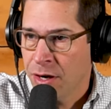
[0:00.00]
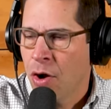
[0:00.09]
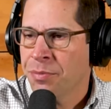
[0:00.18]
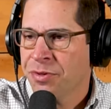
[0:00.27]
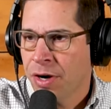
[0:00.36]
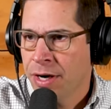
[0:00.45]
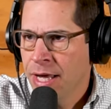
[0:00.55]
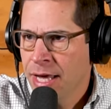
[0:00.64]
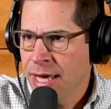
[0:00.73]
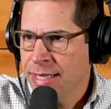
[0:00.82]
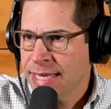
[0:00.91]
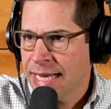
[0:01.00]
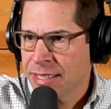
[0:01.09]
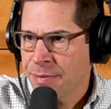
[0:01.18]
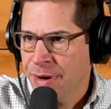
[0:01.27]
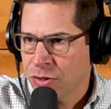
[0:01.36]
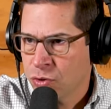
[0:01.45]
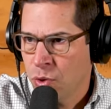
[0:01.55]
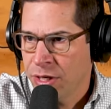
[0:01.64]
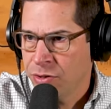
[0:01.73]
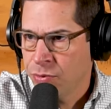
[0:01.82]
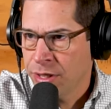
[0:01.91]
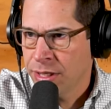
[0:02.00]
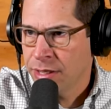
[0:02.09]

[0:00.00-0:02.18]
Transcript: Oh, I'm sorry. He's asking about 2020. He